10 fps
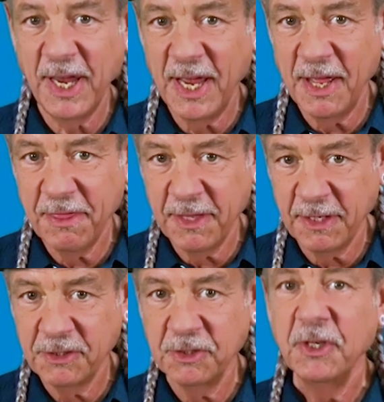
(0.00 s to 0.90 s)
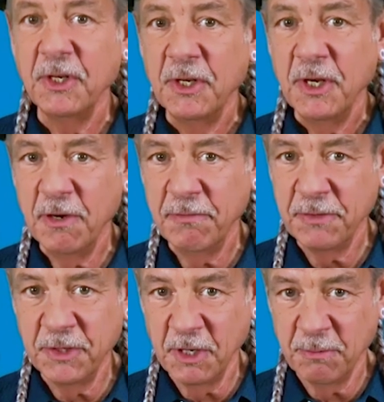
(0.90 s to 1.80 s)
ethics of
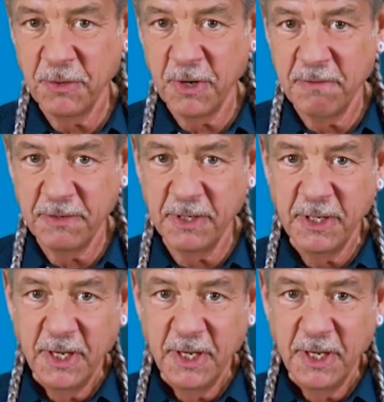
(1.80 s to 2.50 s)
the nonprofit.